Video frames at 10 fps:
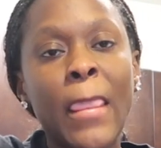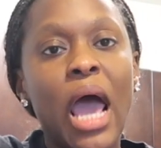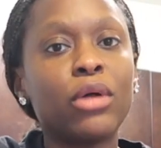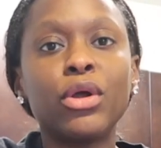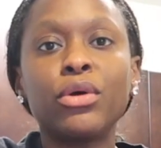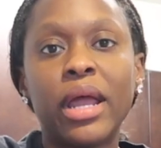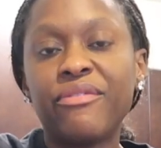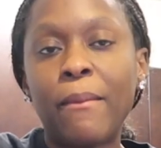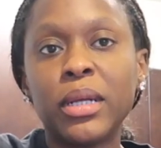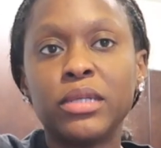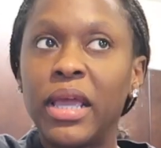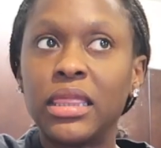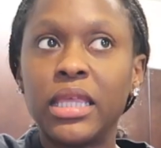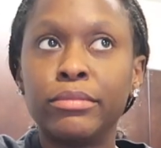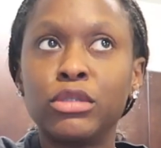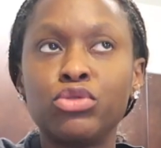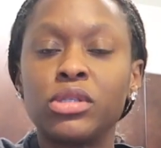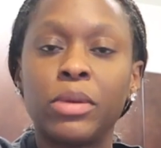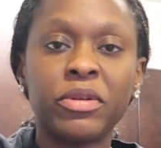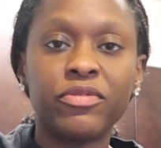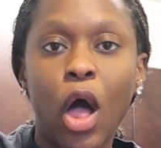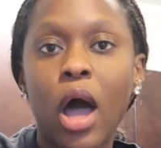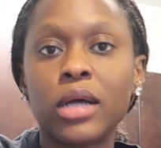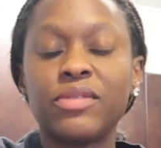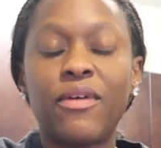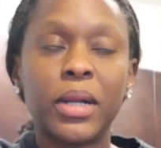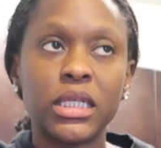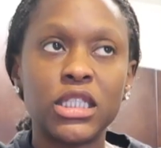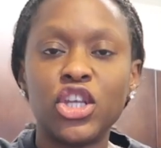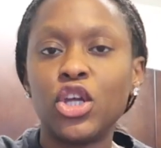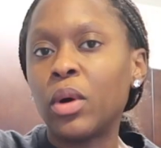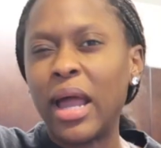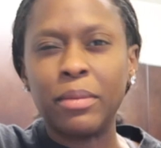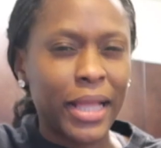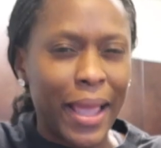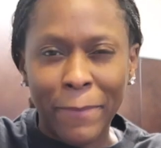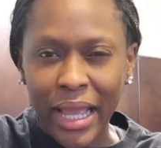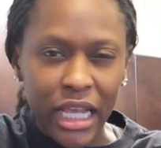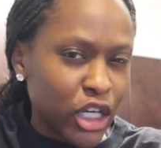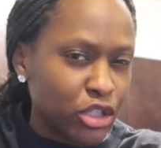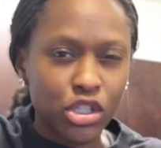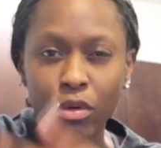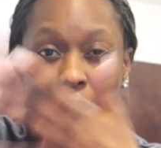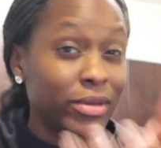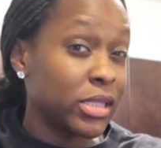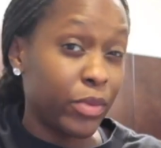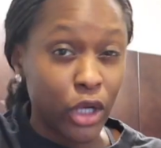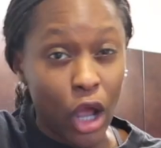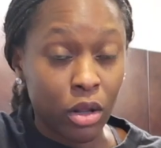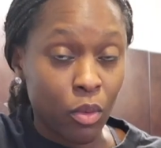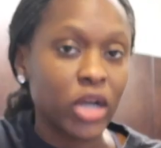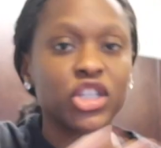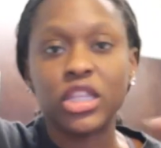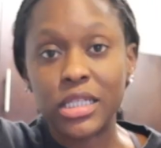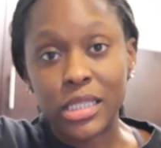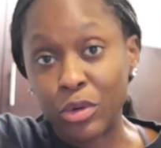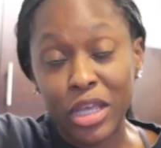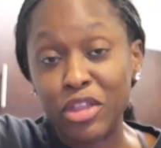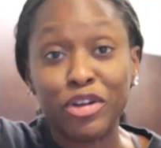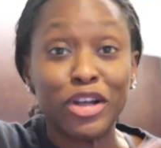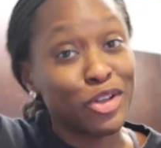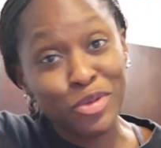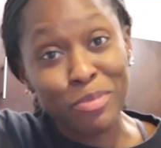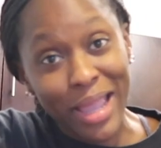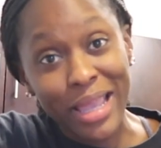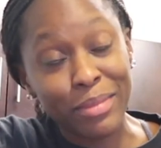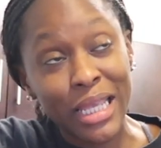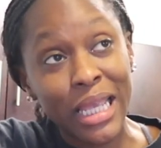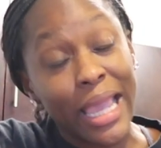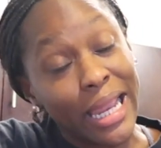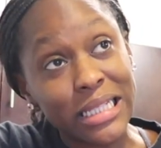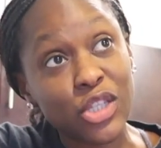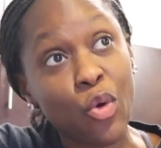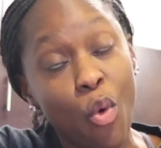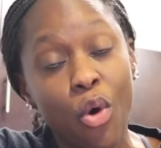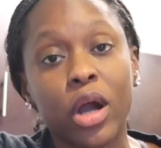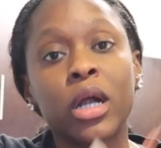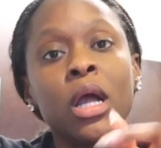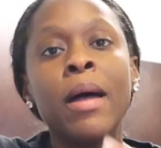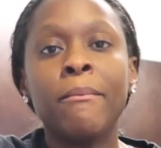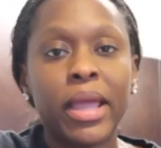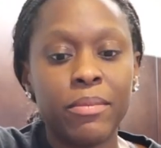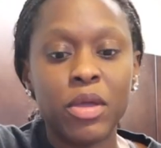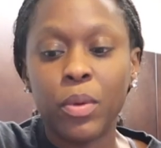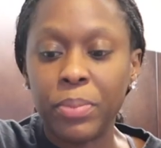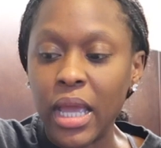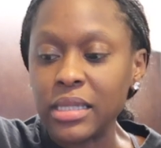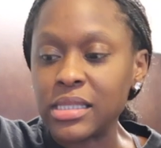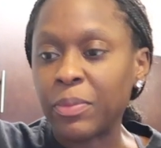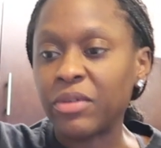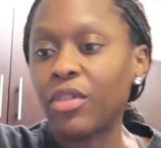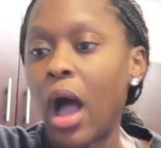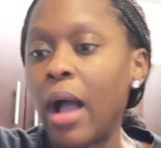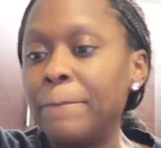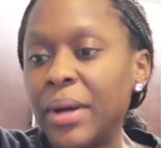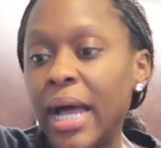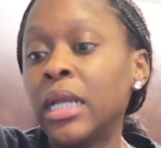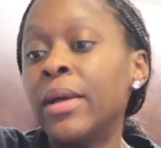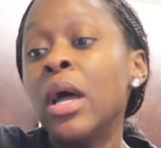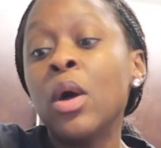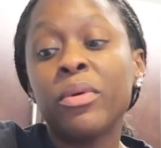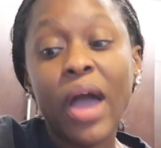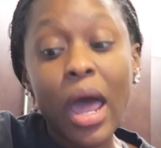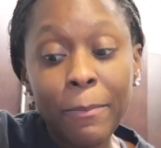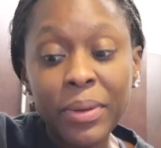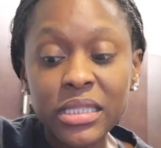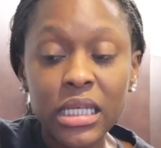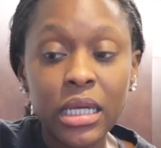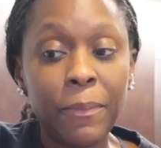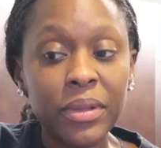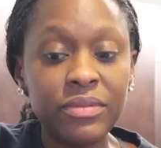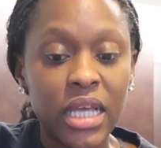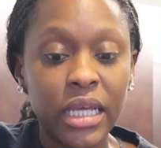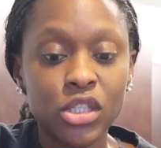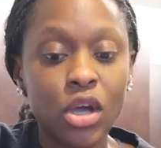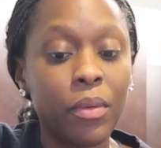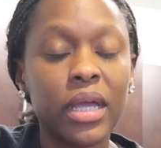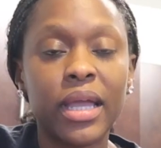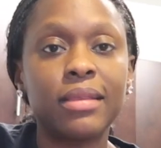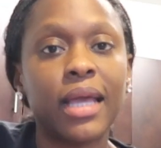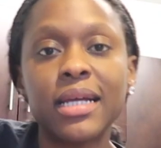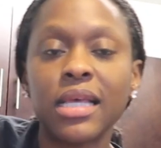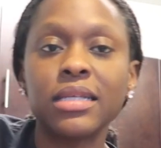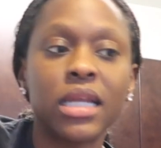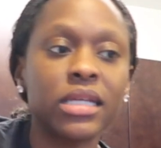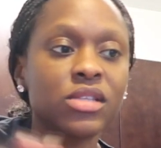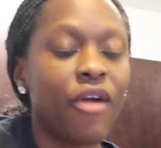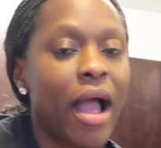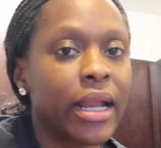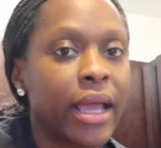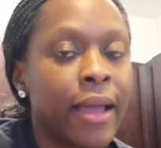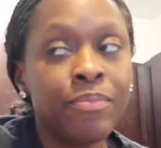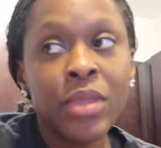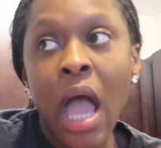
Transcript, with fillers: I don't know yet if I'm gonna make them two separate vlogs, if I'm gonna continue, we'll kind of play it by ear. So obviously when y'all are watching this, it'll either include Miami in it or Miami will be a separate vlog. But we've got a busy couple of days going. Again, like I said, today's Friday.